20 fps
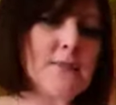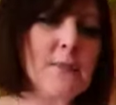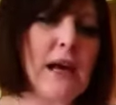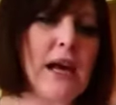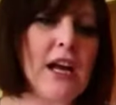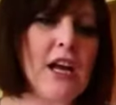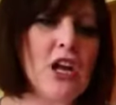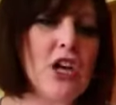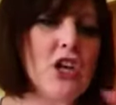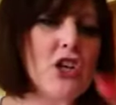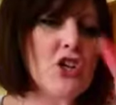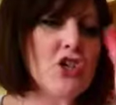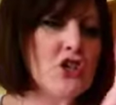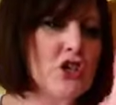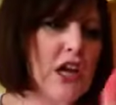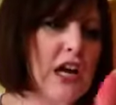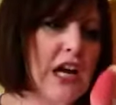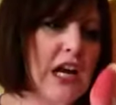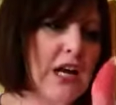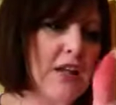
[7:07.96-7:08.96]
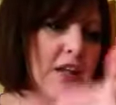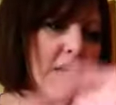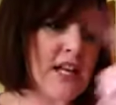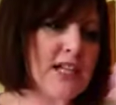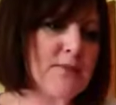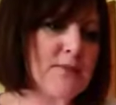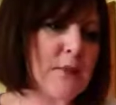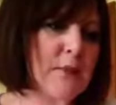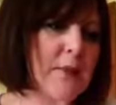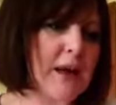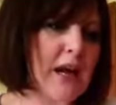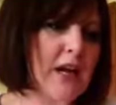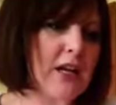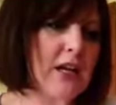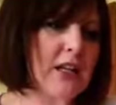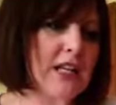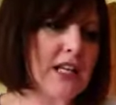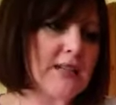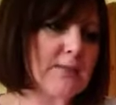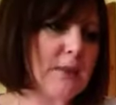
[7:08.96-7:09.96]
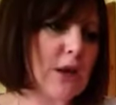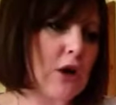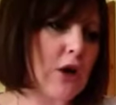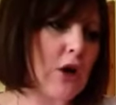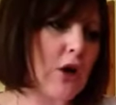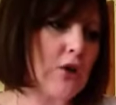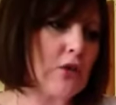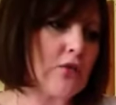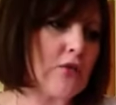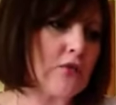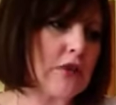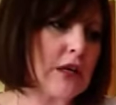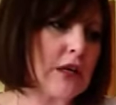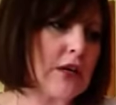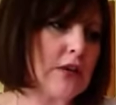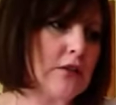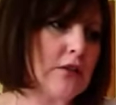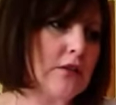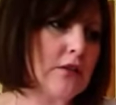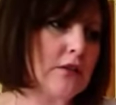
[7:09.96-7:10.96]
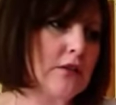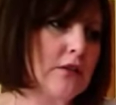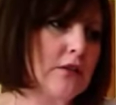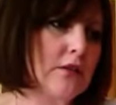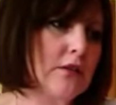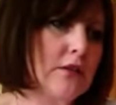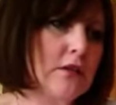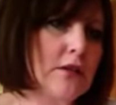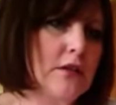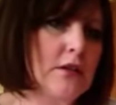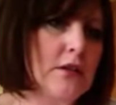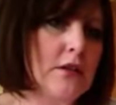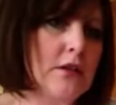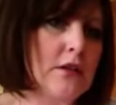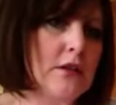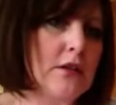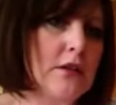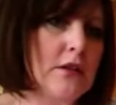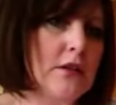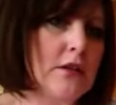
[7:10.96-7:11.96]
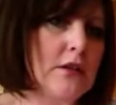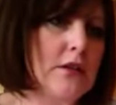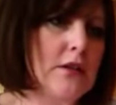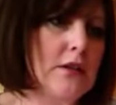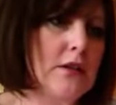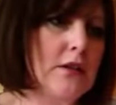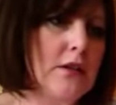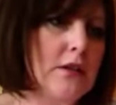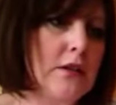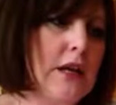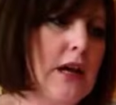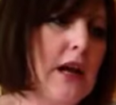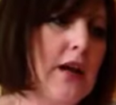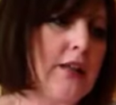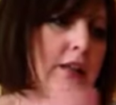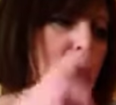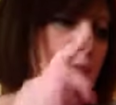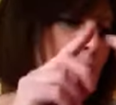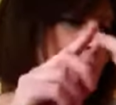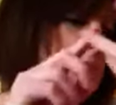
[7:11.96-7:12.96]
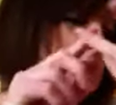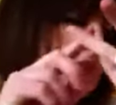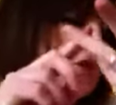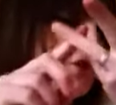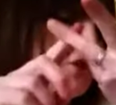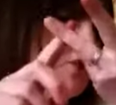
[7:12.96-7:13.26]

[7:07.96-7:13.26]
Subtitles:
my jar, that's my pen, and that's my cotton reel. Yeah, and then we had to